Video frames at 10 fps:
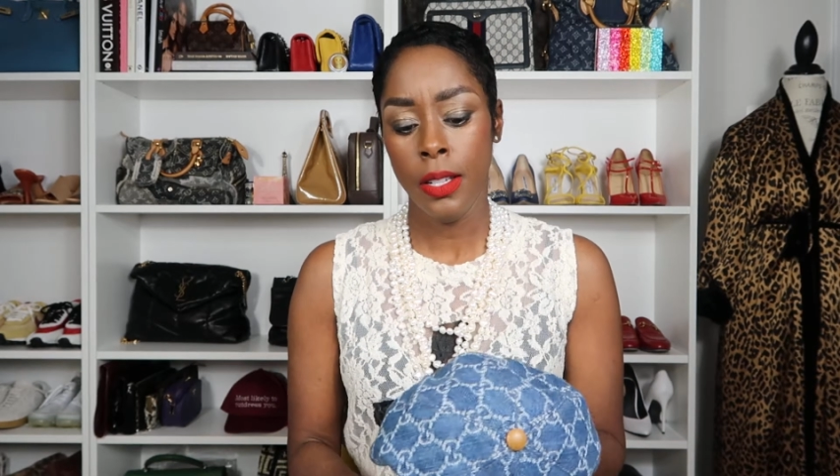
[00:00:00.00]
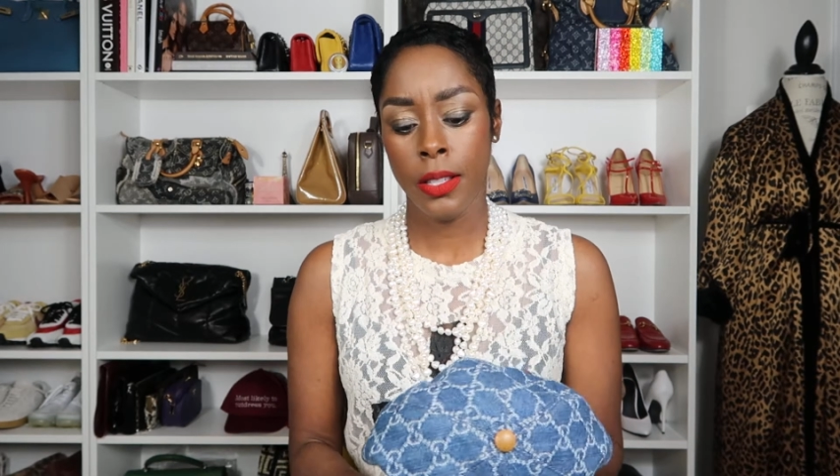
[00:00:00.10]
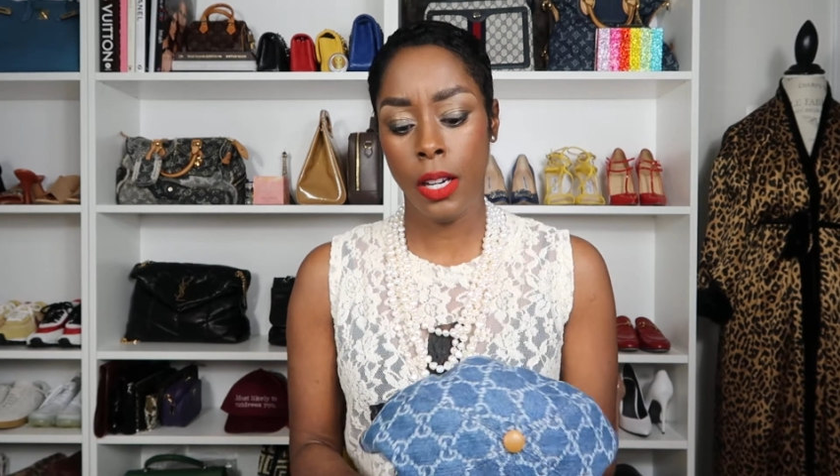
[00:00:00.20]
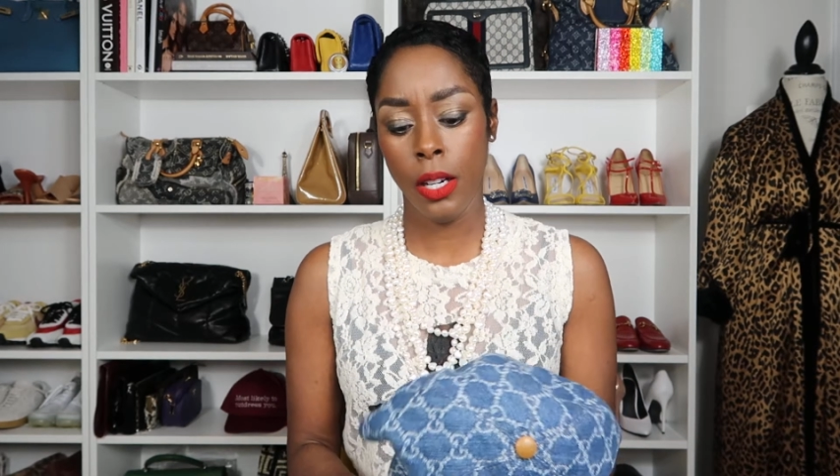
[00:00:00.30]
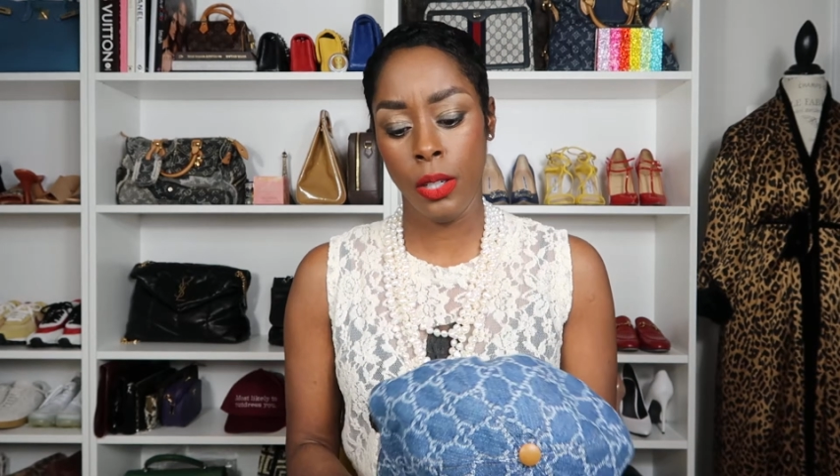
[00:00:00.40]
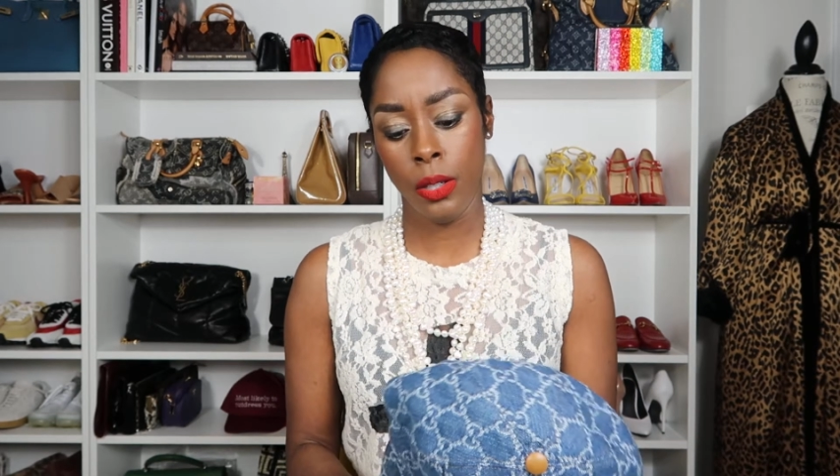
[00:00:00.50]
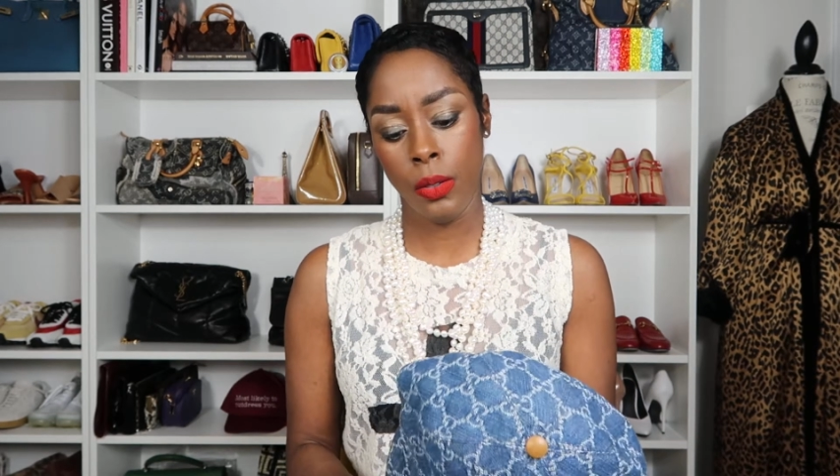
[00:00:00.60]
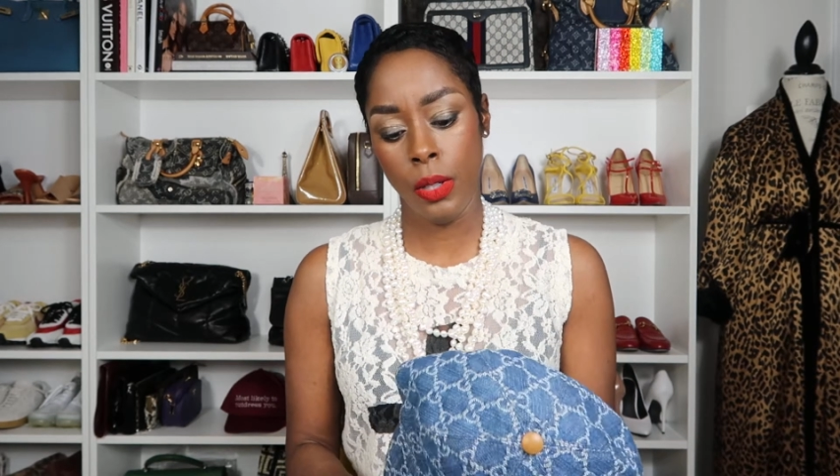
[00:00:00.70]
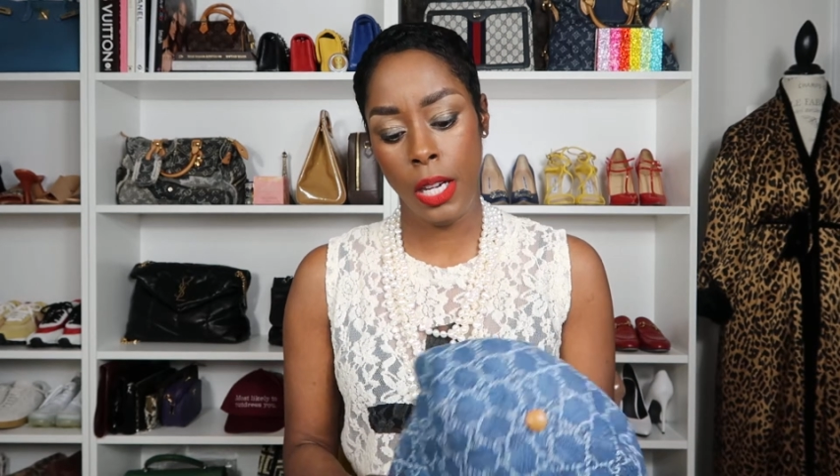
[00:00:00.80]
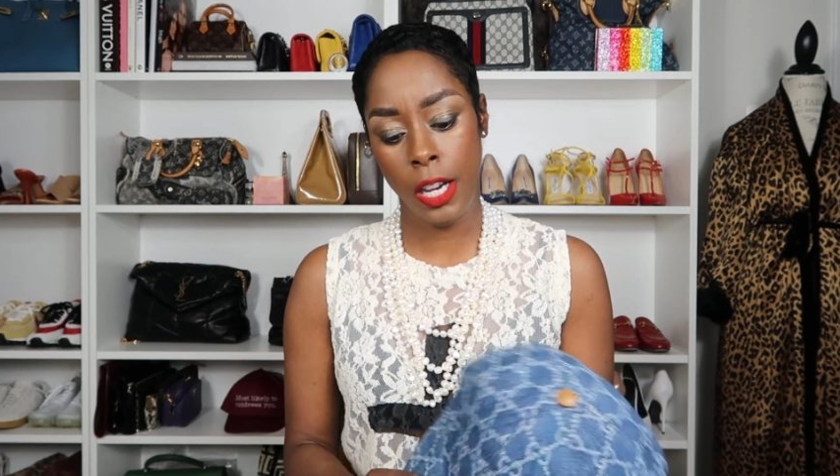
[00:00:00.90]

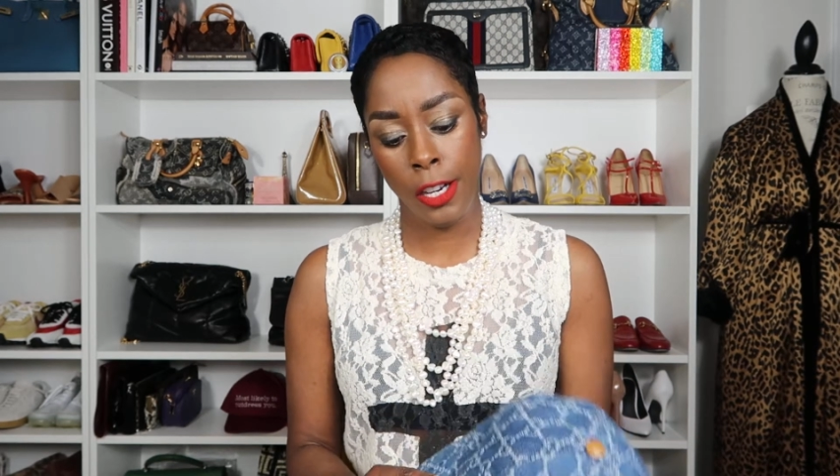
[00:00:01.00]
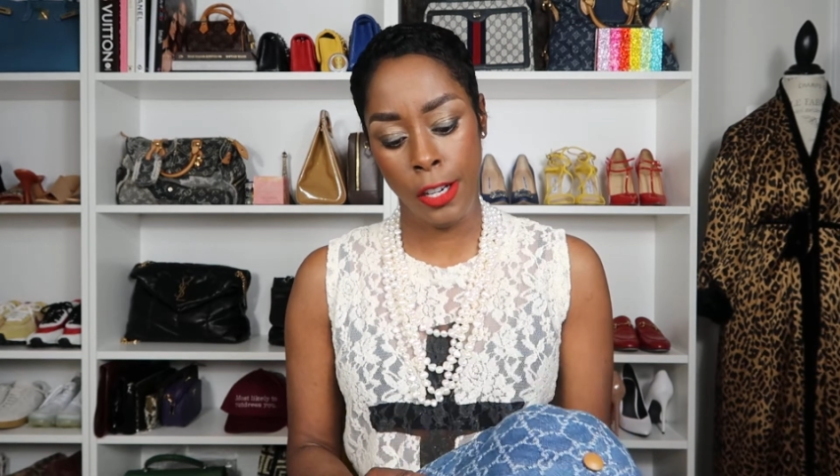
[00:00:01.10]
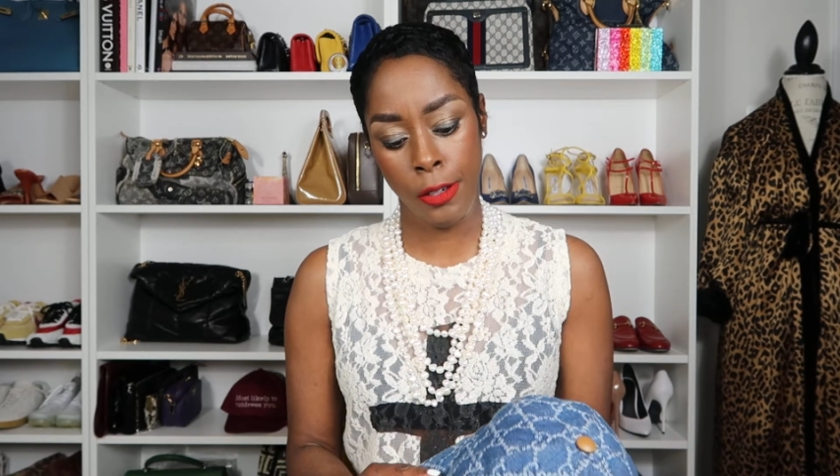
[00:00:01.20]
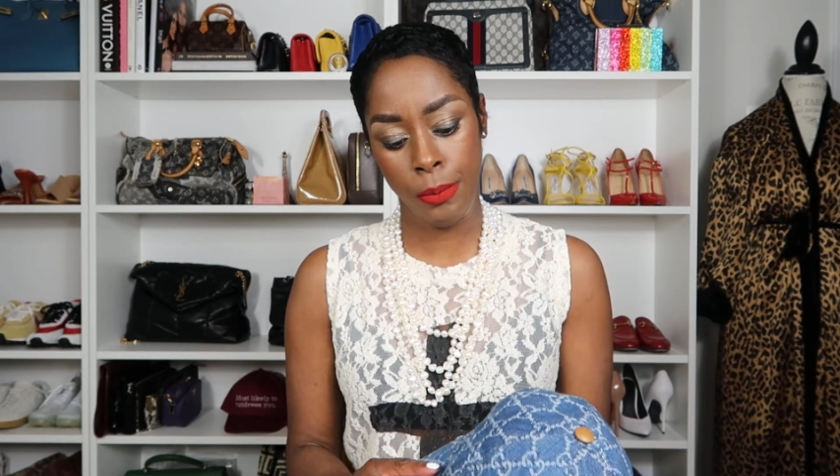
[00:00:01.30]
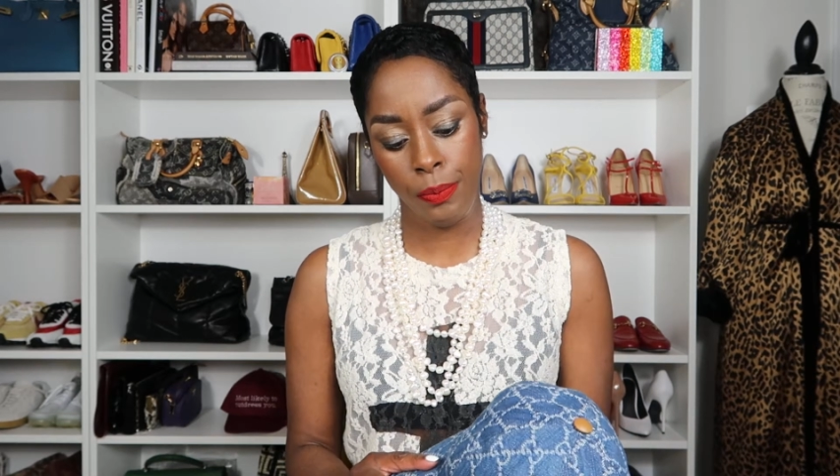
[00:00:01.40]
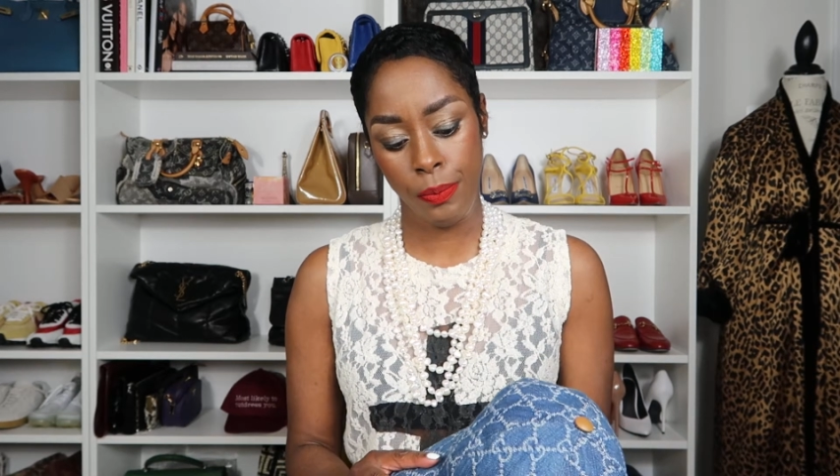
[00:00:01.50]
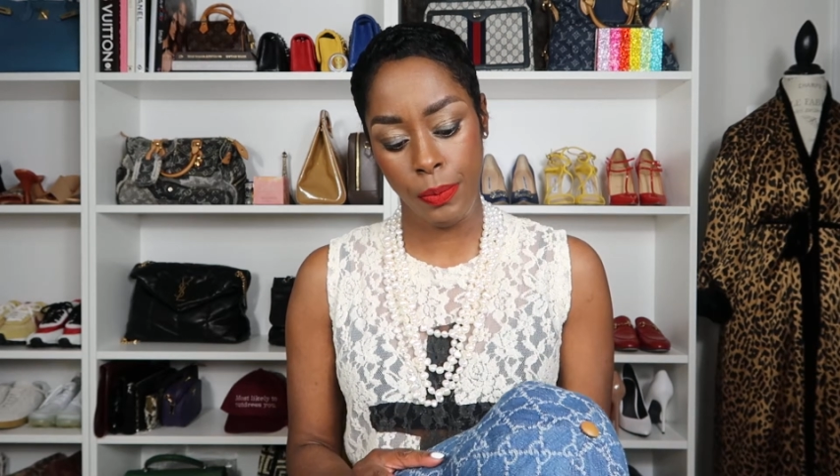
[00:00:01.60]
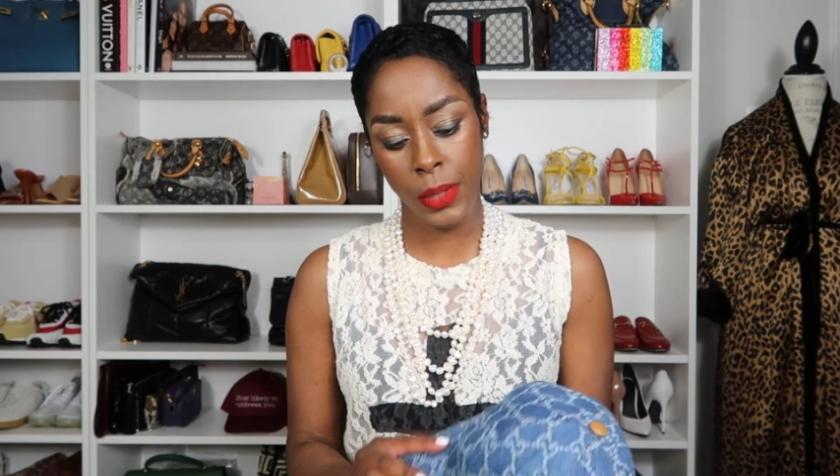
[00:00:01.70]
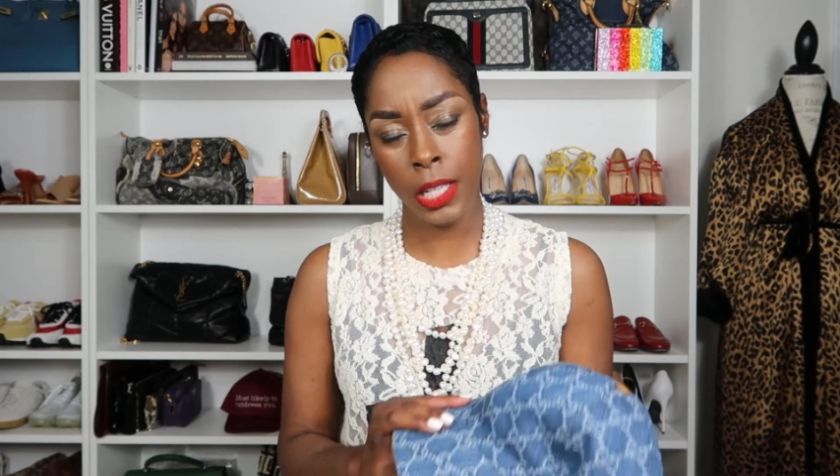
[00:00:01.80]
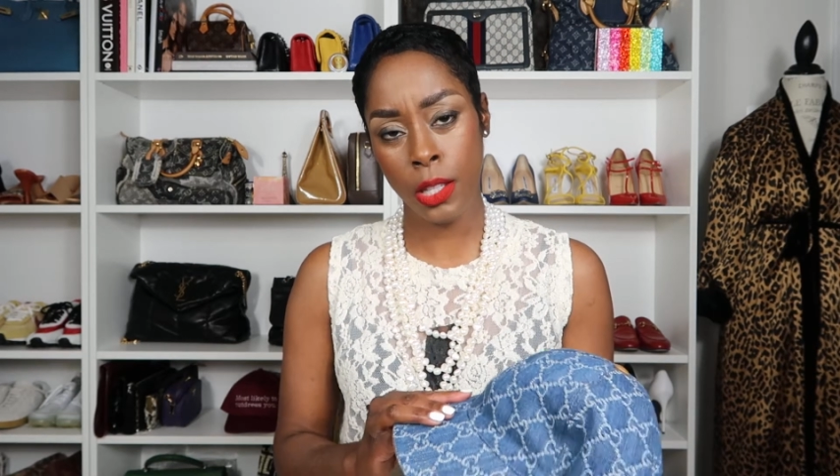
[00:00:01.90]
So um,
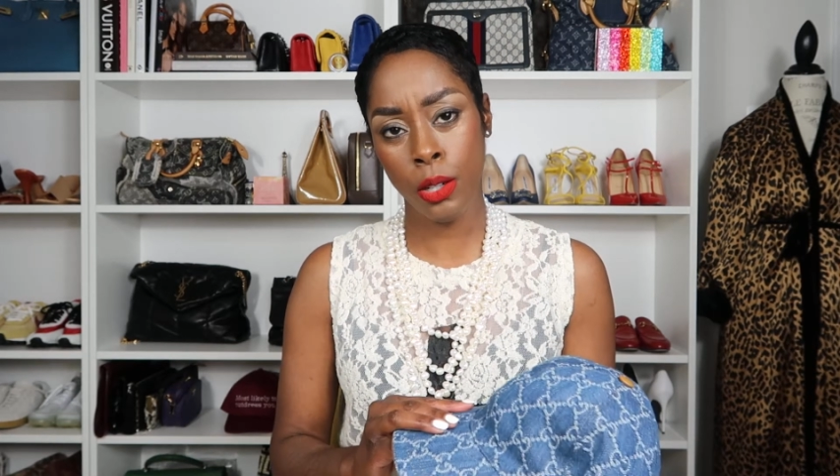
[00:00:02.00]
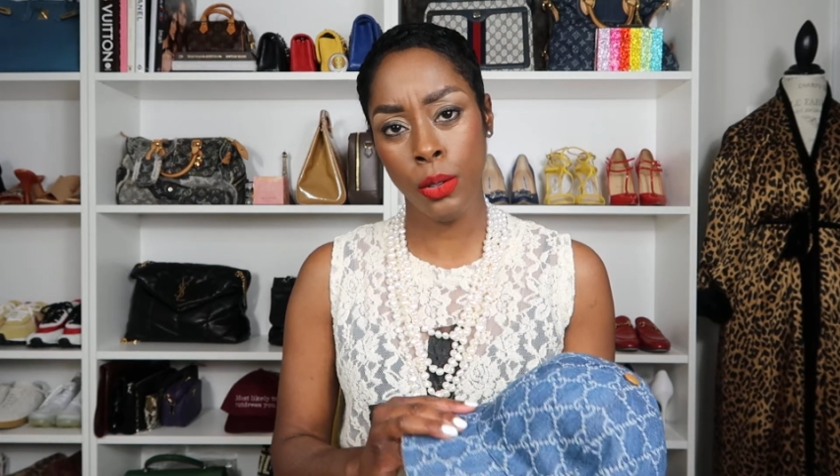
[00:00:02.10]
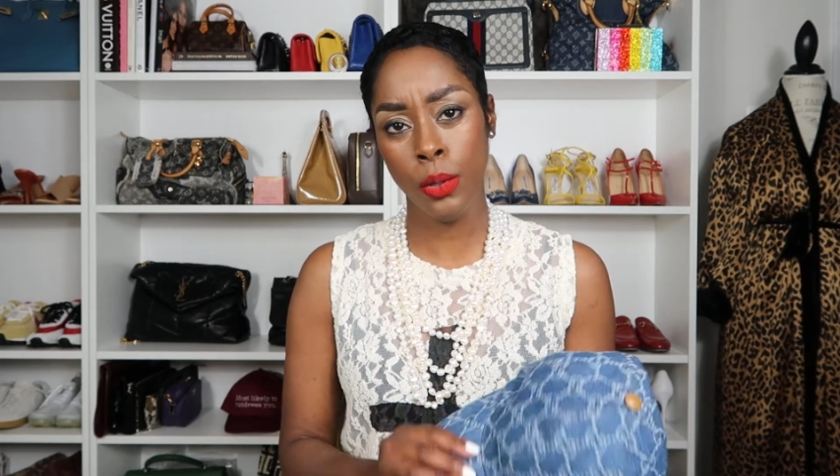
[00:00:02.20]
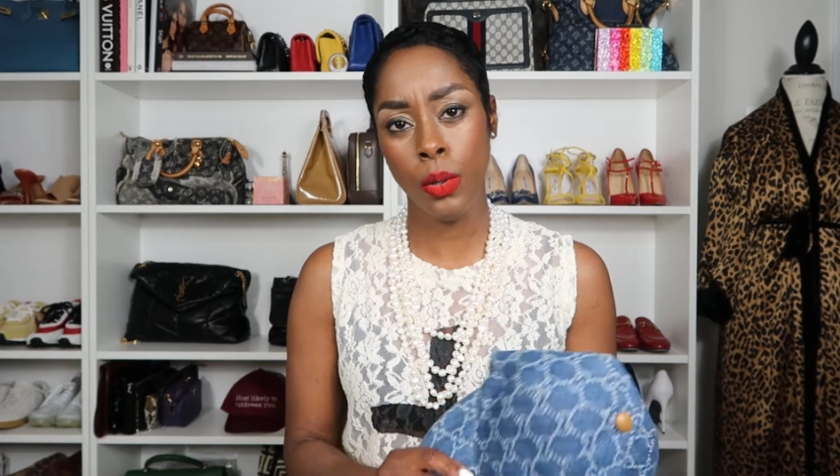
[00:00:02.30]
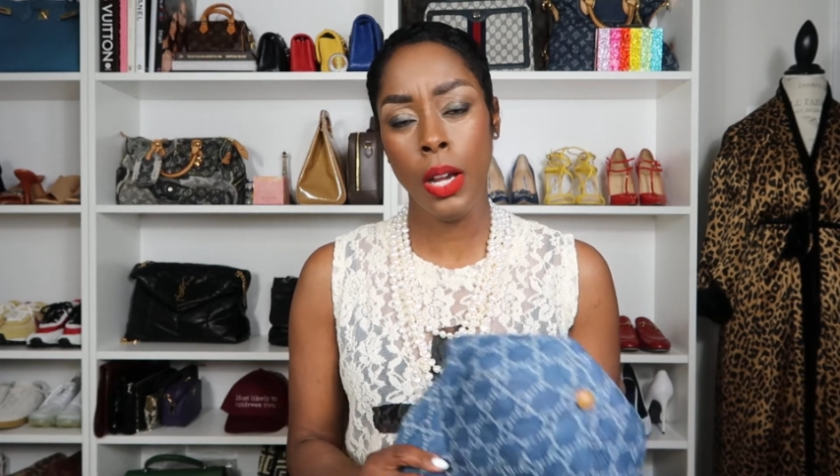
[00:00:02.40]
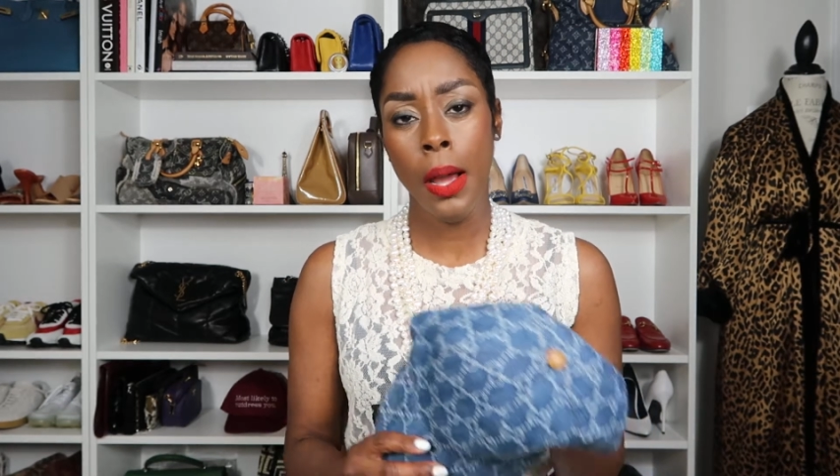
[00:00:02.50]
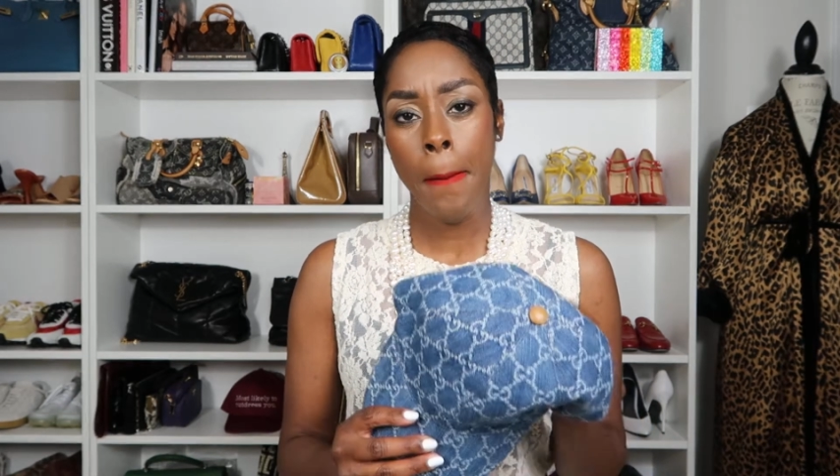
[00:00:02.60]
it's cool.